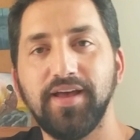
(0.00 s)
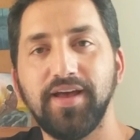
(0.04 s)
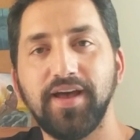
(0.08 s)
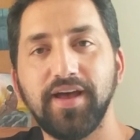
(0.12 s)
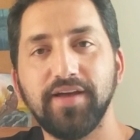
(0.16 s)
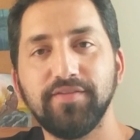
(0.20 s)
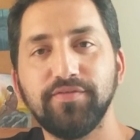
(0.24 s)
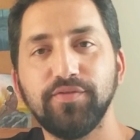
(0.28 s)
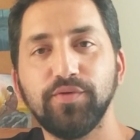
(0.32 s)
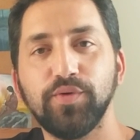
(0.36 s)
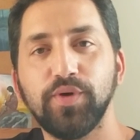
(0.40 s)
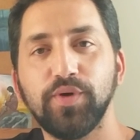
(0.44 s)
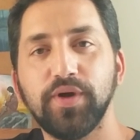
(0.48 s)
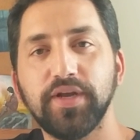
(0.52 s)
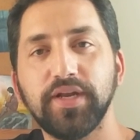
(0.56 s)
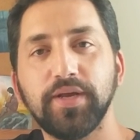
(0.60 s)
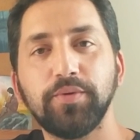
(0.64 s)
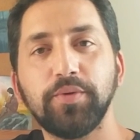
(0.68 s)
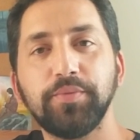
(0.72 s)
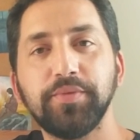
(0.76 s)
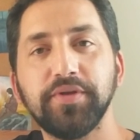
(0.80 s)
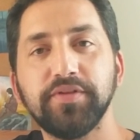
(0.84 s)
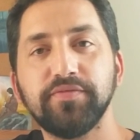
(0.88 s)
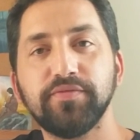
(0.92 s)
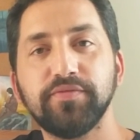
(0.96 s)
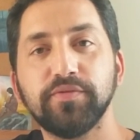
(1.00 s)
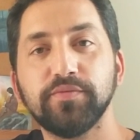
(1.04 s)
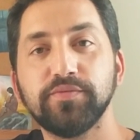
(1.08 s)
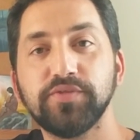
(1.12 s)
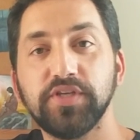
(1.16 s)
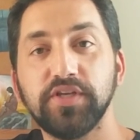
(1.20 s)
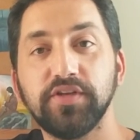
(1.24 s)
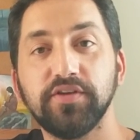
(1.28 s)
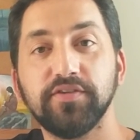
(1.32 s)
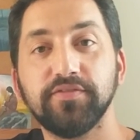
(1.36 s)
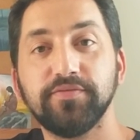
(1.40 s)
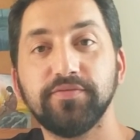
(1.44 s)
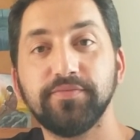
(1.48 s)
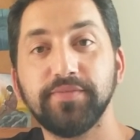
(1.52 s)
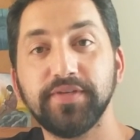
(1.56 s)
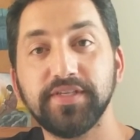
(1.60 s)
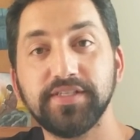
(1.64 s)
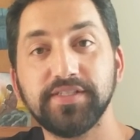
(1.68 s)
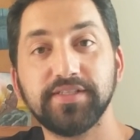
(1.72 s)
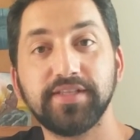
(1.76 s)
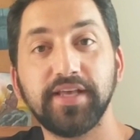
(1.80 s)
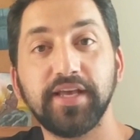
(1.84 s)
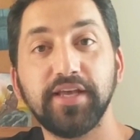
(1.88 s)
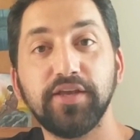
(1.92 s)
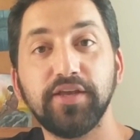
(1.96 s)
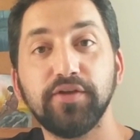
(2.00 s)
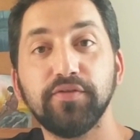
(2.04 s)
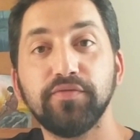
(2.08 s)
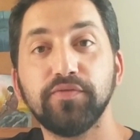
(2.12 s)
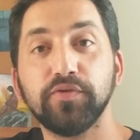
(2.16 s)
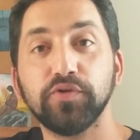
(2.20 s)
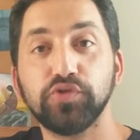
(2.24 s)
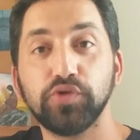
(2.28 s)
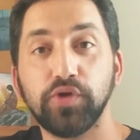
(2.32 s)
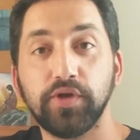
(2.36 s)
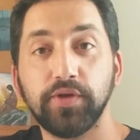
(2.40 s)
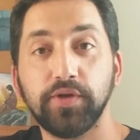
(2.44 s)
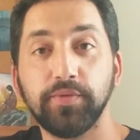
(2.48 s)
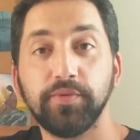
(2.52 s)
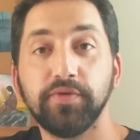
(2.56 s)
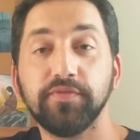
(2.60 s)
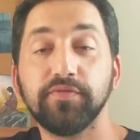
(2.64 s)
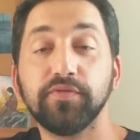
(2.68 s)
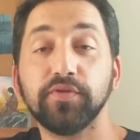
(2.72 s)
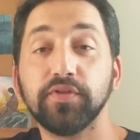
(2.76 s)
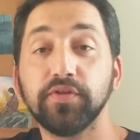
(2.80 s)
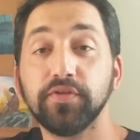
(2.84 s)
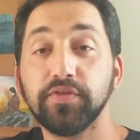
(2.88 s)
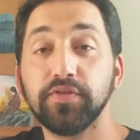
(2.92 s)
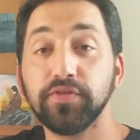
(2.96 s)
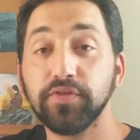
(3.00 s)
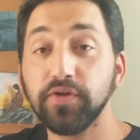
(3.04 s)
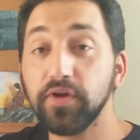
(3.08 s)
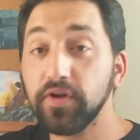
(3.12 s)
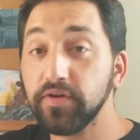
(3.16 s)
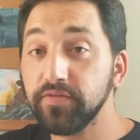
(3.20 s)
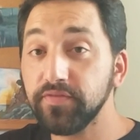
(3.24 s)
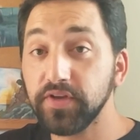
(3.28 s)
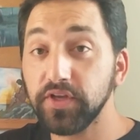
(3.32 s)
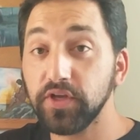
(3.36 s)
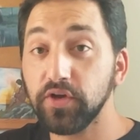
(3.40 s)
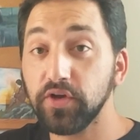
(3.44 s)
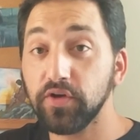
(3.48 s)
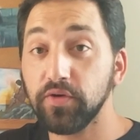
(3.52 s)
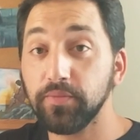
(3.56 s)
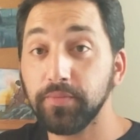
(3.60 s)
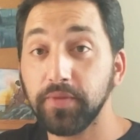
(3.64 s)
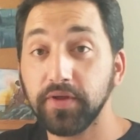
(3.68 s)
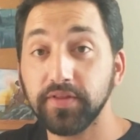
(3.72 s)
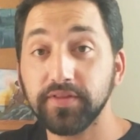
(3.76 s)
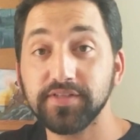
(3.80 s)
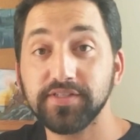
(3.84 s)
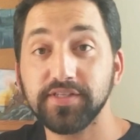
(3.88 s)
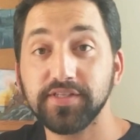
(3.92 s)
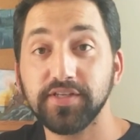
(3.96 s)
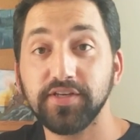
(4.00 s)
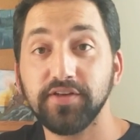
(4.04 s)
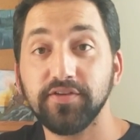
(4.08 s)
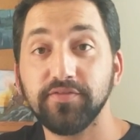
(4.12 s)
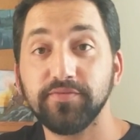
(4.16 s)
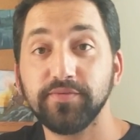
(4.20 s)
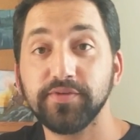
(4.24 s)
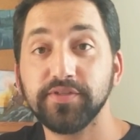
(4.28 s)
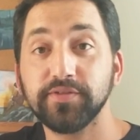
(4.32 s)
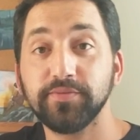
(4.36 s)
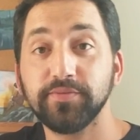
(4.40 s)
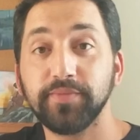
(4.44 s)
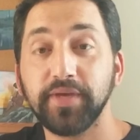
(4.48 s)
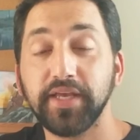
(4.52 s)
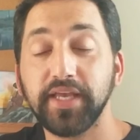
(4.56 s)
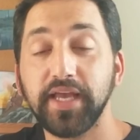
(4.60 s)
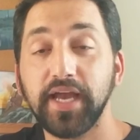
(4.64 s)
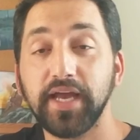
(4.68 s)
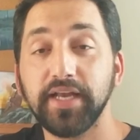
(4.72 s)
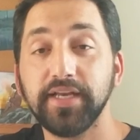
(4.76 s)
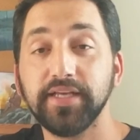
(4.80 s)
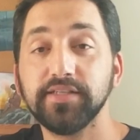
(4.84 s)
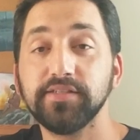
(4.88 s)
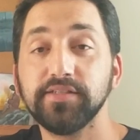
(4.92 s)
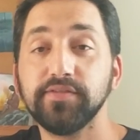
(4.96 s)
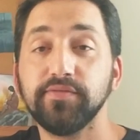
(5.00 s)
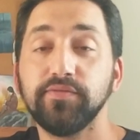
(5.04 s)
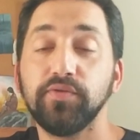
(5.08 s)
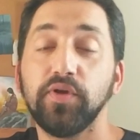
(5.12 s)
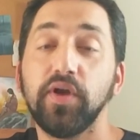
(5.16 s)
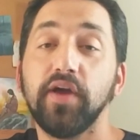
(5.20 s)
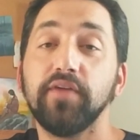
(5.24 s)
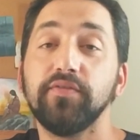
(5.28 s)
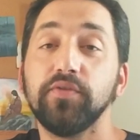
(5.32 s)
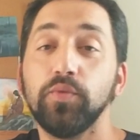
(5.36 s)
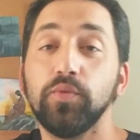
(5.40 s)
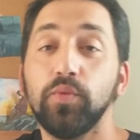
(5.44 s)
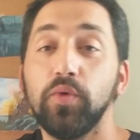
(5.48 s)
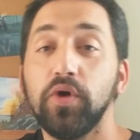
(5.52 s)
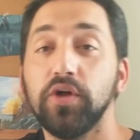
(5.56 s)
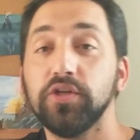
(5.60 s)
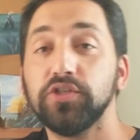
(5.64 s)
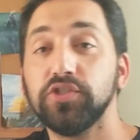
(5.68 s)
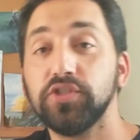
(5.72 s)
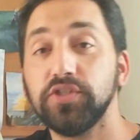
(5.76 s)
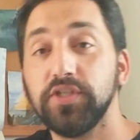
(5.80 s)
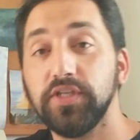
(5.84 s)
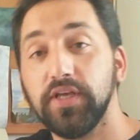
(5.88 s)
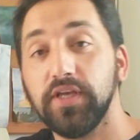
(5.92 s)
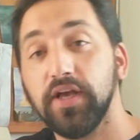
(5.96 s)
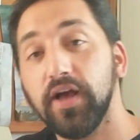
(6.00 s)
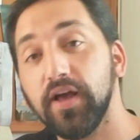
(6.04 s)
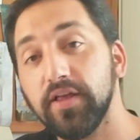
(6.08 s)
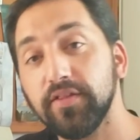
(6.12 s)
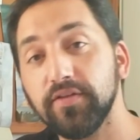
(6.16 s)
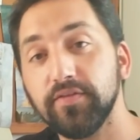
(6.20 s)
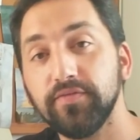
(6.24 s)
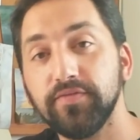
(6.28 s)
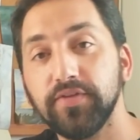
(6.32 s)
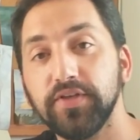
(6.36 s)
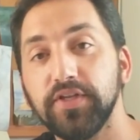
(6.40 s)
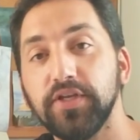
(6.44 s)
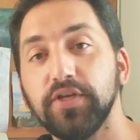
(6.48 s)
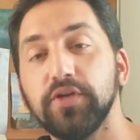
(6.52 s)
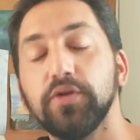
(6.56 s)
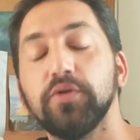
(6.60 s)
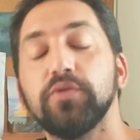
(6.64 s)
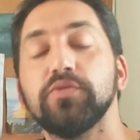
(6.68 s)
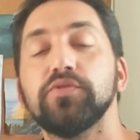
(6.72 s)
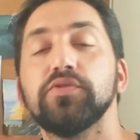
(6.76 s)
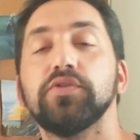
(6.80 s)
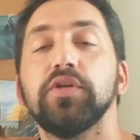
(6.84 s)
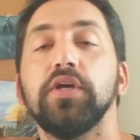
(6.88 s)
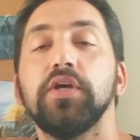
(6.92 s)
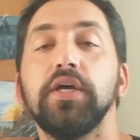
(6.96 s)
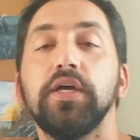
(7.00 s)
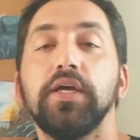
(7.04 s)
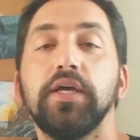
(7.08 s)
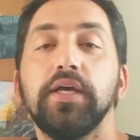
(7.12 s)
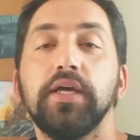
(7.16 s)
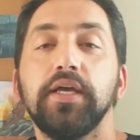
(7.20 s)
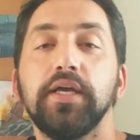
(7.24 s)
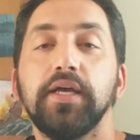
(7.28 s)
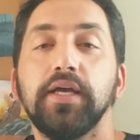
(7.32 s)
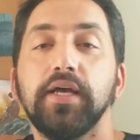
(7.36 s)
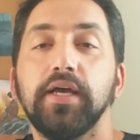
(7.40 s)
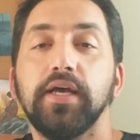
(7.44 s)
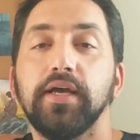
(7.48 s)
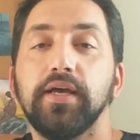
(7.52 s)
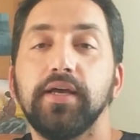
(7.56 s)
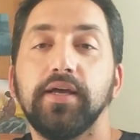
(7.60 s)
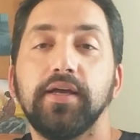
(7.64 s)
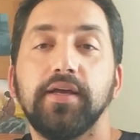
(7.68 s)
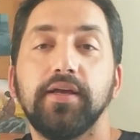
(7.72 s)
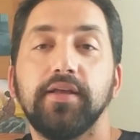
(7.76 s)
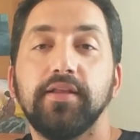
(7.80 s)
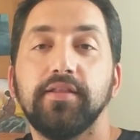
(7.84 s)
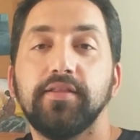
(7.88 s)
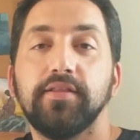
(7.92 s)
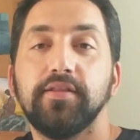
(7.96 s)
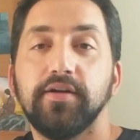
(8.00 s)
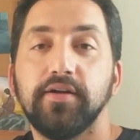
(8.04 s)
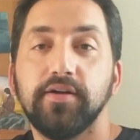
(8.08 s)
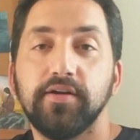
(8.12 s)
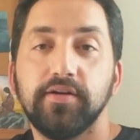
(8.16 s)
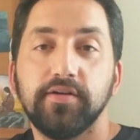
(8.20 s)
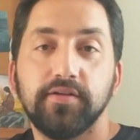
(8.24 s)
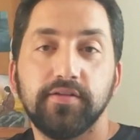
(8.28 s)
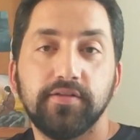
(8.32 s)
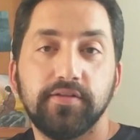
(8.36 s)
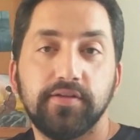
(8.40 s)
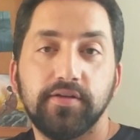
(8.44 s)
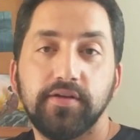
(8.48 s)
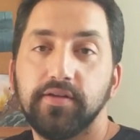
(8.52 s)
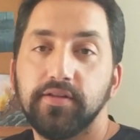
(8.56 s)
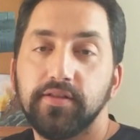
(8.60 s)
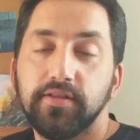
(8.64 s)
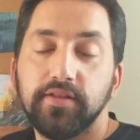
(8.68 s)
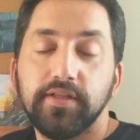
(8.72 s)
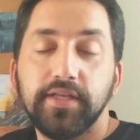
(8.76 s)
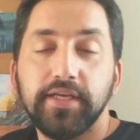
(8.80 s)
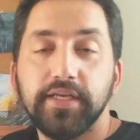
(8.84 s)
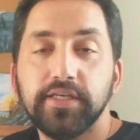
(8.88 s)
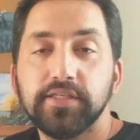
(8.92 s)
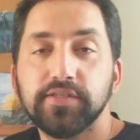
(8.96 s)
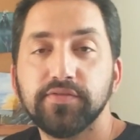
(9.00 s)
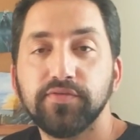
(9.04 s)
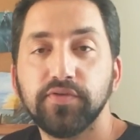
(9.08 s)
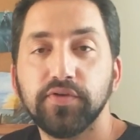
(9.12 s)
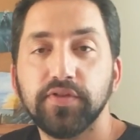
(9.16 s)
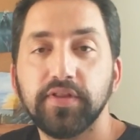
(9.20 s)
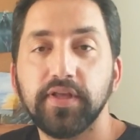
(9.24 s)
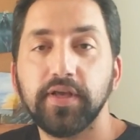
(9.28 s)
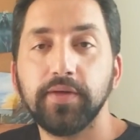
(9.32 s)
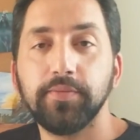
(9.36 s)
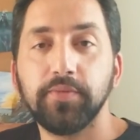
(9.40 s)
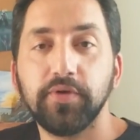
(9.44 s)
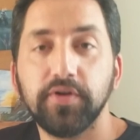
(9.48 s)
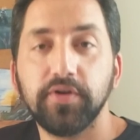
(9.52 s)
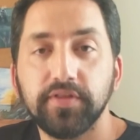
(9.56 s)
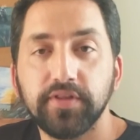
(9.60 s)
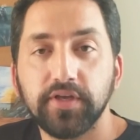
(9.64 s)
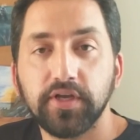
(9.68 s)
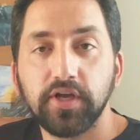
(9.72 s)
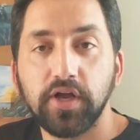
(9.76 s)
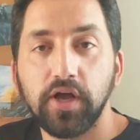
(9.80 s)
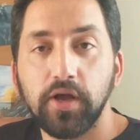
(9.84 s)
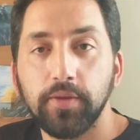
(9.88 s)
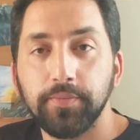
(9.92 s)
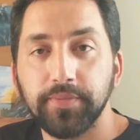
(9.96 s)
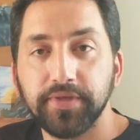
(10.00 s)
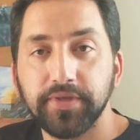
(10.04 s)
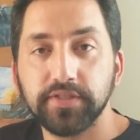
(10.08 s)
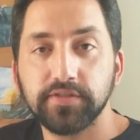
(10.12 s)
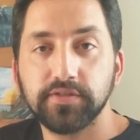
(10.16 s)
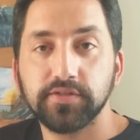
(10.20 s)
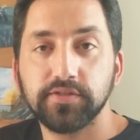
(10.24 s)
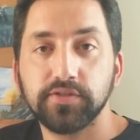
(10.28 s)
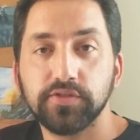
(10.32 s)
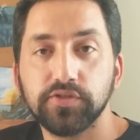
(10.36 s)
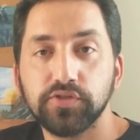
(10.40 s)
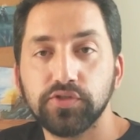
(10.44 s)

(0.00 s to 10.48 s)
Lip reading: Hi everyone, I'm Amít from City of Mist. Thank you for joining me for the third video about the City of Mist mechanics. If you haven't watched the other videos, the links for them are in the comments.